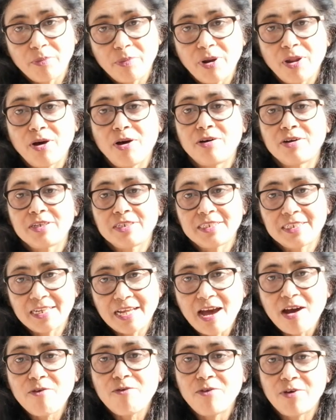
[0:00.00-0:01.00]
block
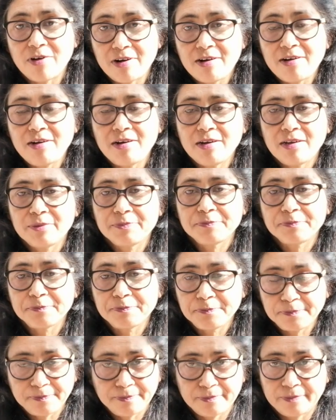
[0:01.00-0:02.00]
tower.
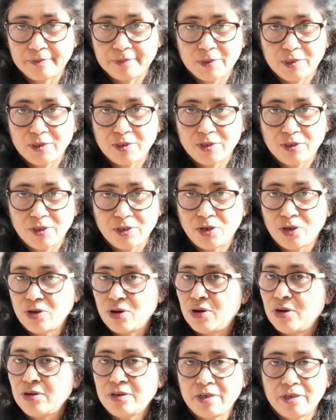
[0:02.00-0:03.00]
Hmm,
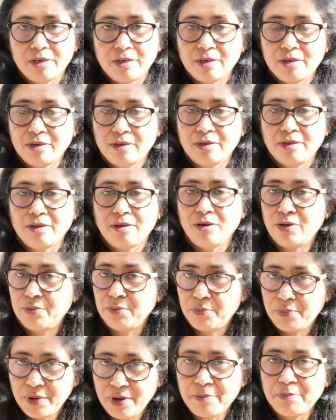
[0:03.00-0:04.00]
not
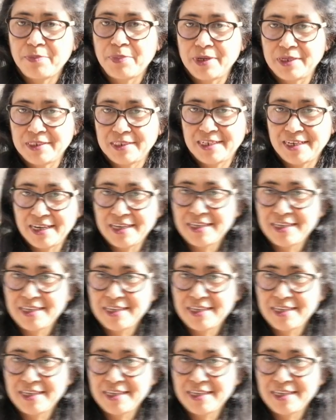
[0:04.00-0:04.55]
on purpose,